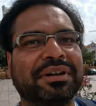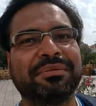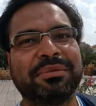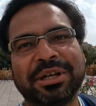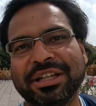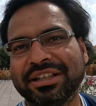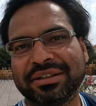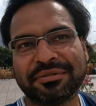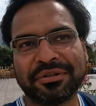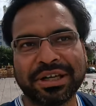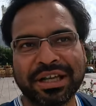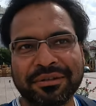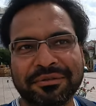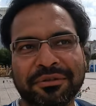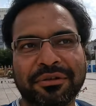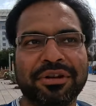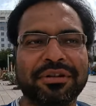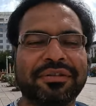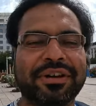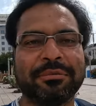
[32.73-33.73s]
I waited for like
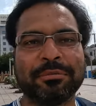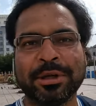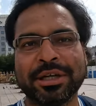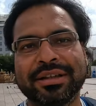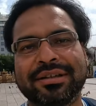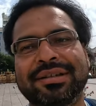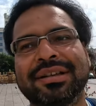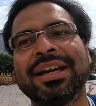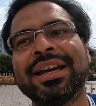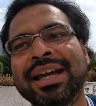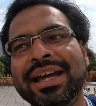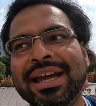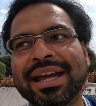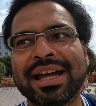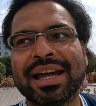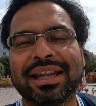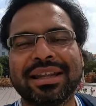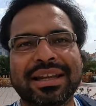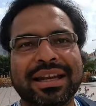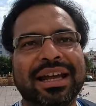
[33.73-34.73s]
45 minutes.
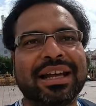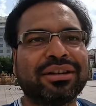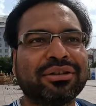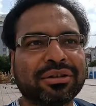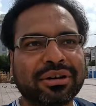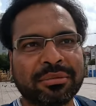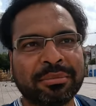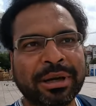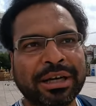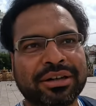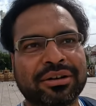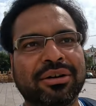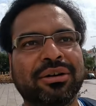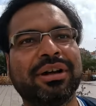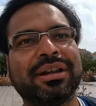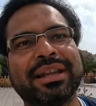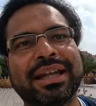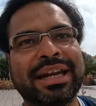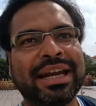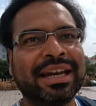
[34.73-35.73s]
And then I took a metro
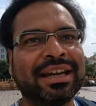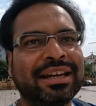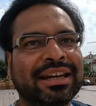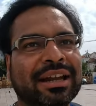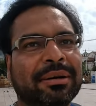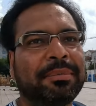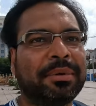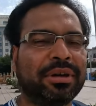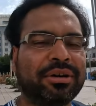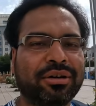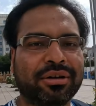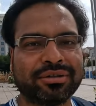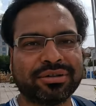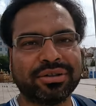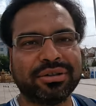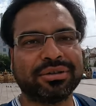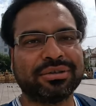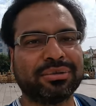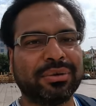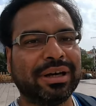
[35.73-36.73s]
and then ended up in
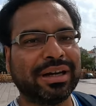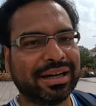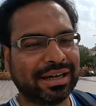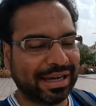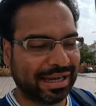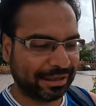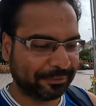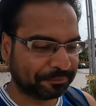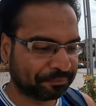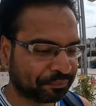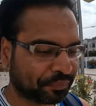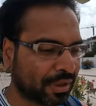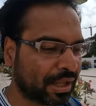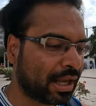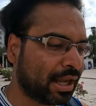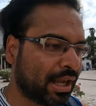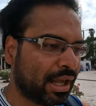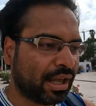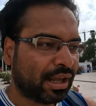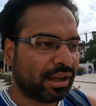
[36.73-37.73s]
Rossio Square again.
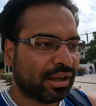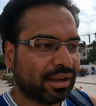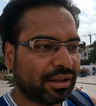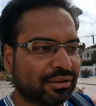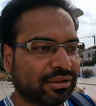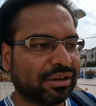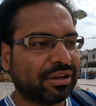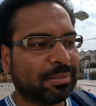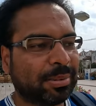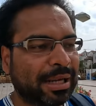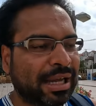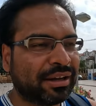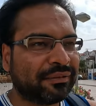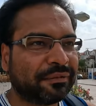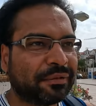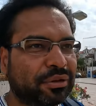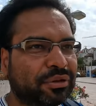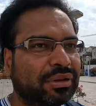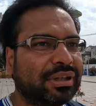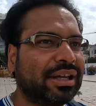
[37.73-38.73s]
So the
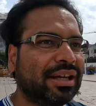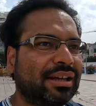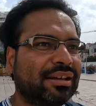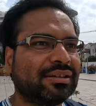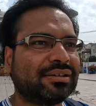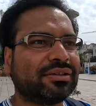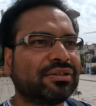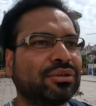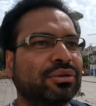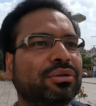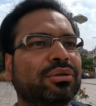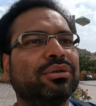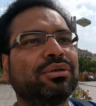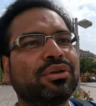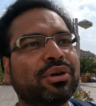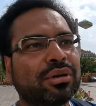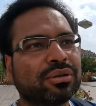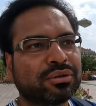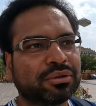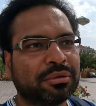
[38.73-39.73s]
plan for today is to
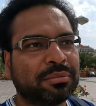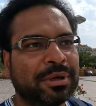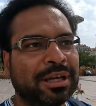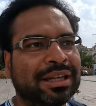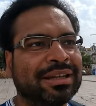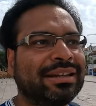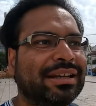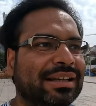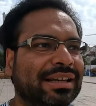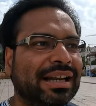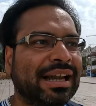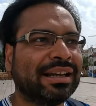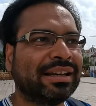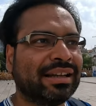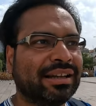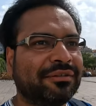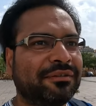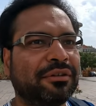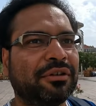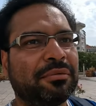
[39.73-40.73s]
go swimming in the
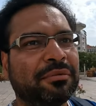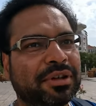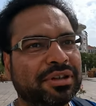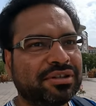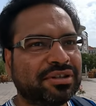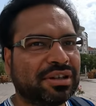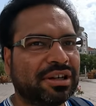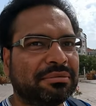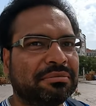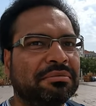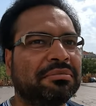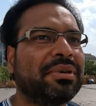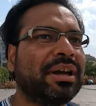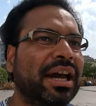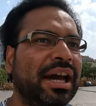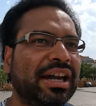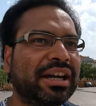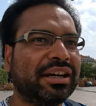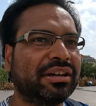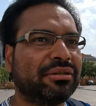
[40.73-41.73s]
Atlantic, for which I'm
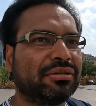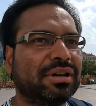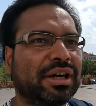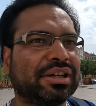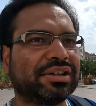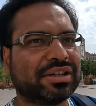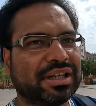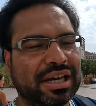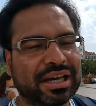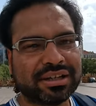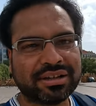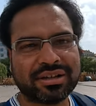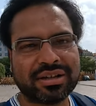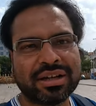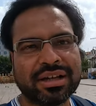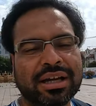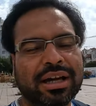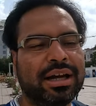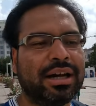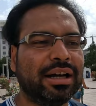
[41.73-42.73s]
headed to Cascais.
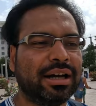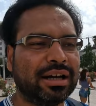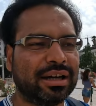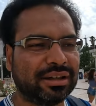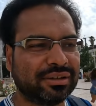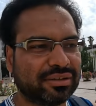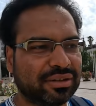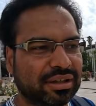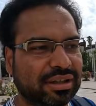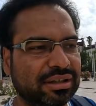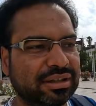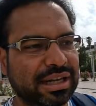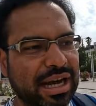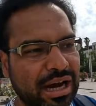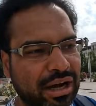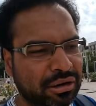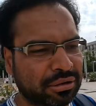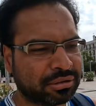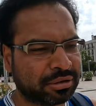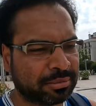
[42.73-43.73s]
It's a
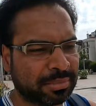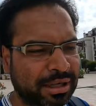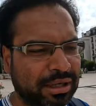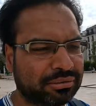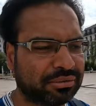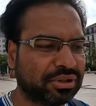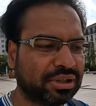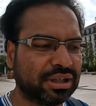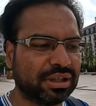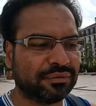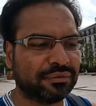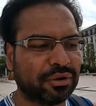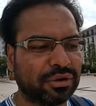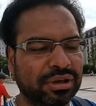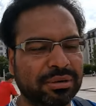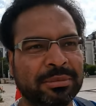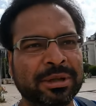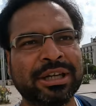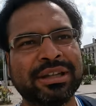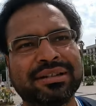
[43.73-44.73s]
town about
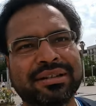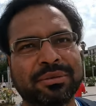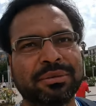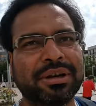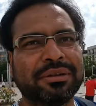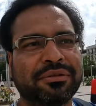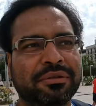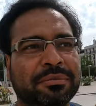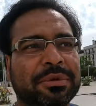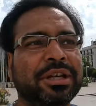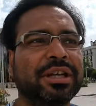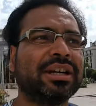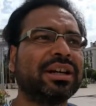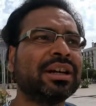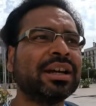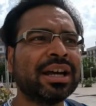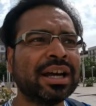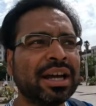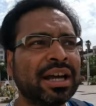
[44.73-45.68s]
30-40 minutes away from here.